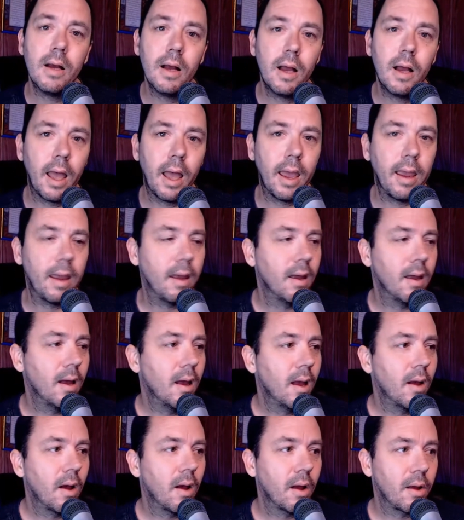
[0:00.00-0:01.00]
a
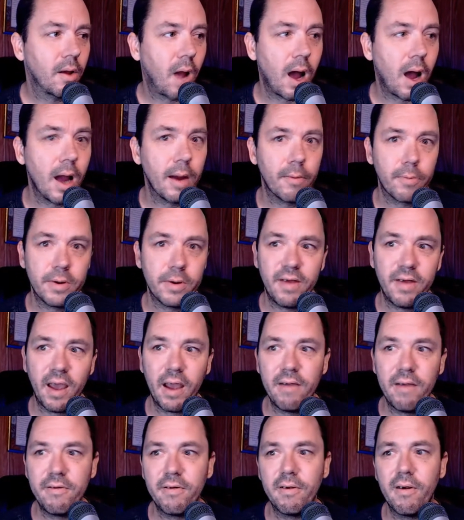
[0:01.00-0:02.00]
high
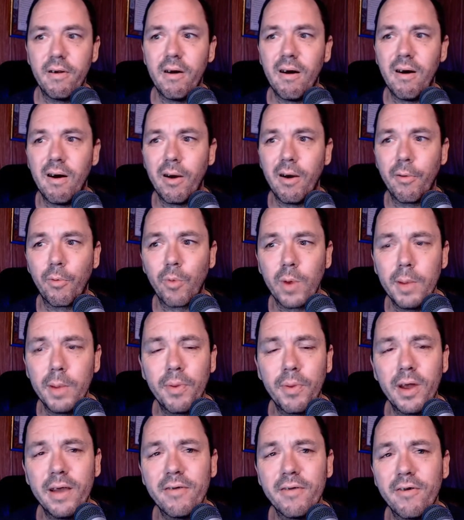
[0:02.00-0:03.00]
retention on
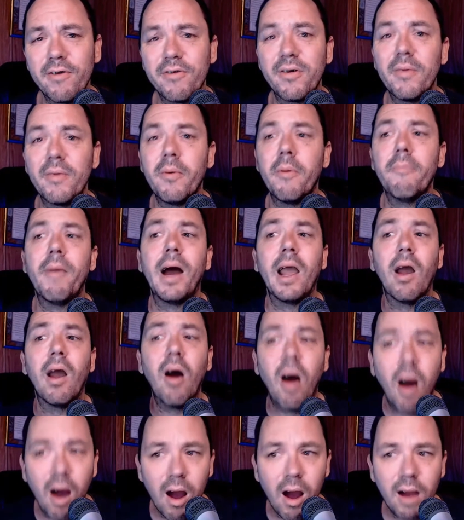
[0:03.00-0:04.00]
replays on some of my
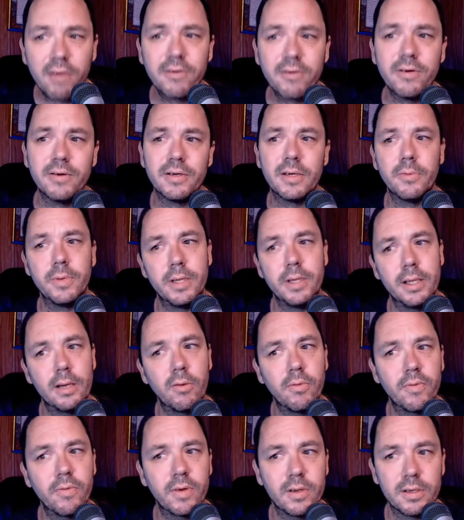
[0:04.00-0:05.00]
auctions that we did
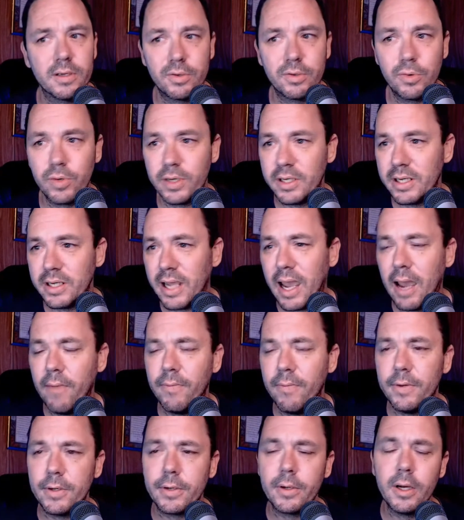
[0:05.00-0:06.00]
over on the Storage
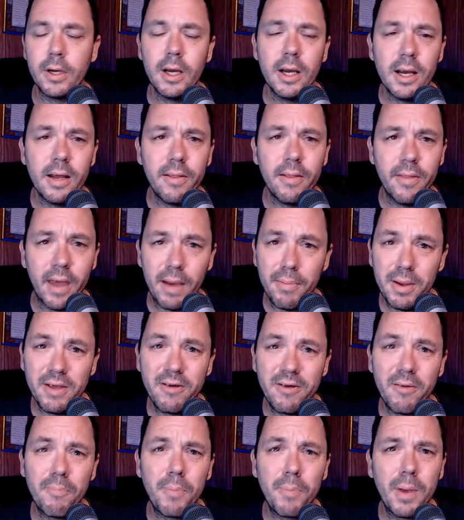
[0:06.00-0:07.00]
Scavenger. That means
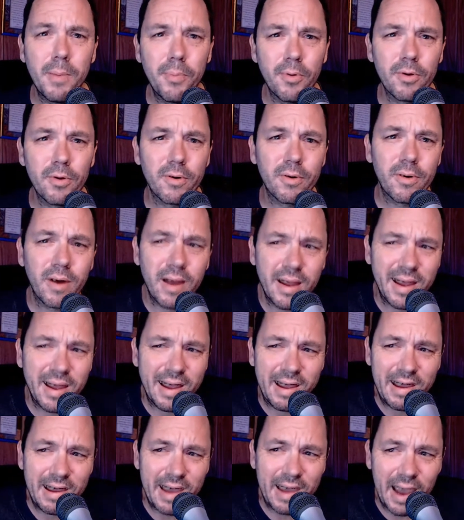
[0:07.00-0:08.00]
that people are
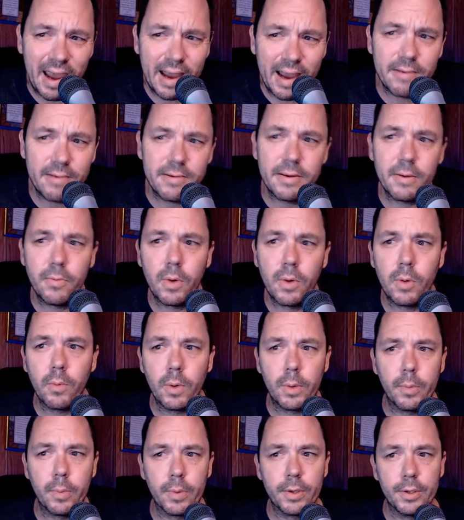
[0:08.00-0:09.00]
engaged in what we
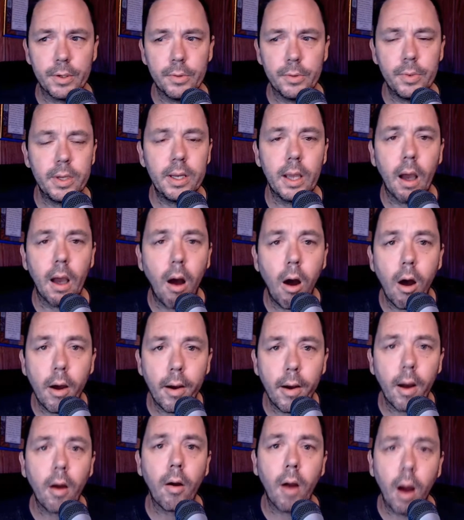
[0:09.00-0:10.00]
were doing on
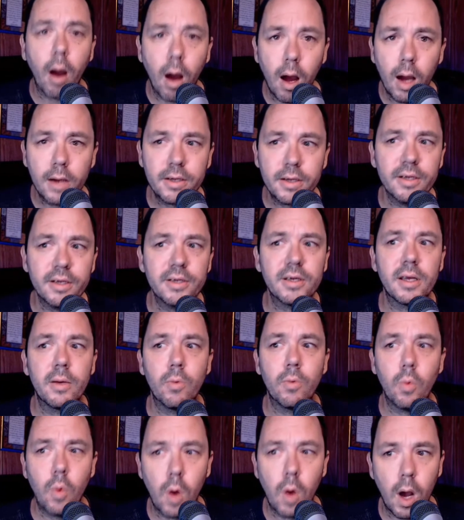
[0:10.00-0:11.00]
our auctions and
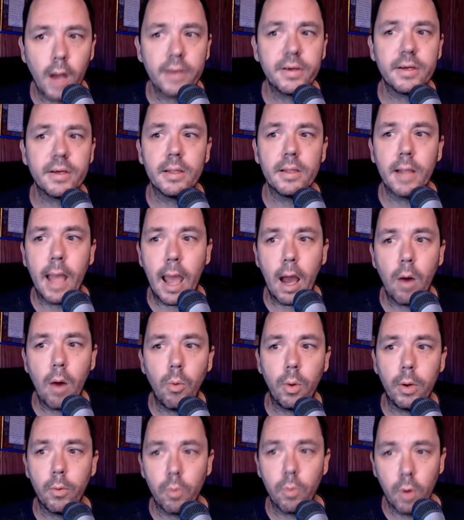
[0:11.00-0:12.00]
watching how
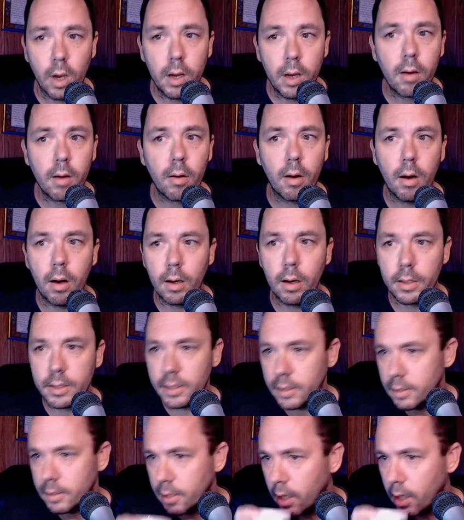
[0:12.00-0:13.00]
we run our auctions.